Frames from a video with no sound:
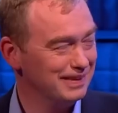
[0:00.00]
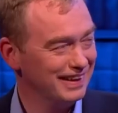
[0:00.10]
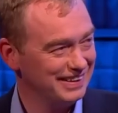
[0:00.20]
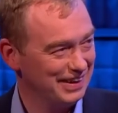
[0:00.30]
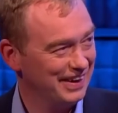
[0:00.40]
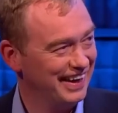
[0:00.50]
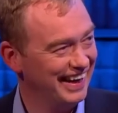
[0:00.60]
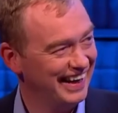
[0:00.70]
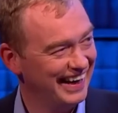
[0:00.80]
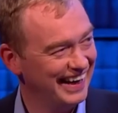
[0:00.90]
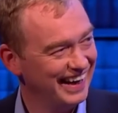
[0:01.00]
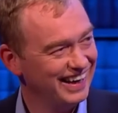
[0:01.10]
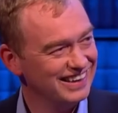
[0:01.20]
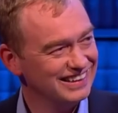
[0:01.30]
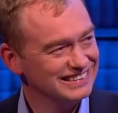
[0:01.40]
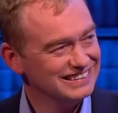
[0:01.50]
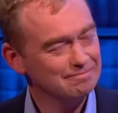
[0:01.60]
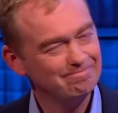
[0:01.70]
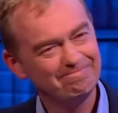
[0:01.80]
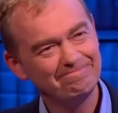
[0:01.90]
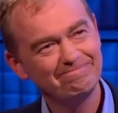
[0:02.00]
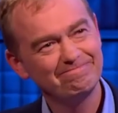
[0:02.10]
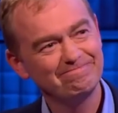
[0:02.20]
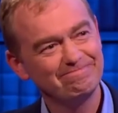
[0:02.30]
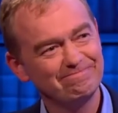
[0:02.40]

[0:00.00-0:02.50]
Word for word: Why, why do they do it? Because we're all watching